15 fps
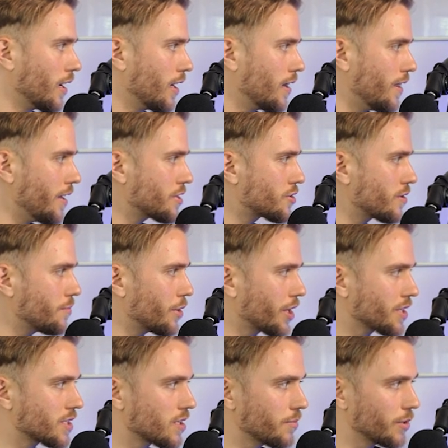The S3
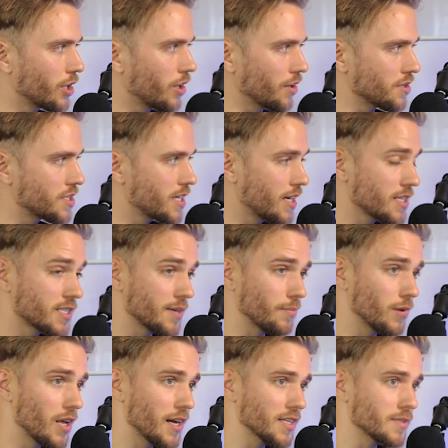bucket is going to be called CIS
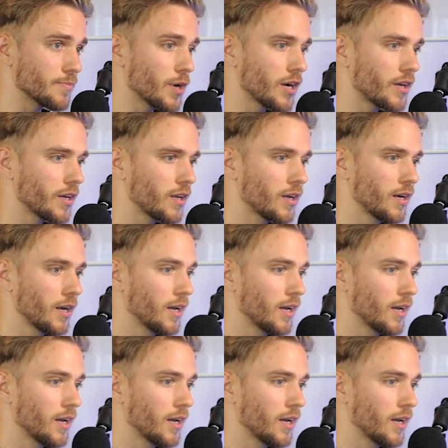Compliance Bucket.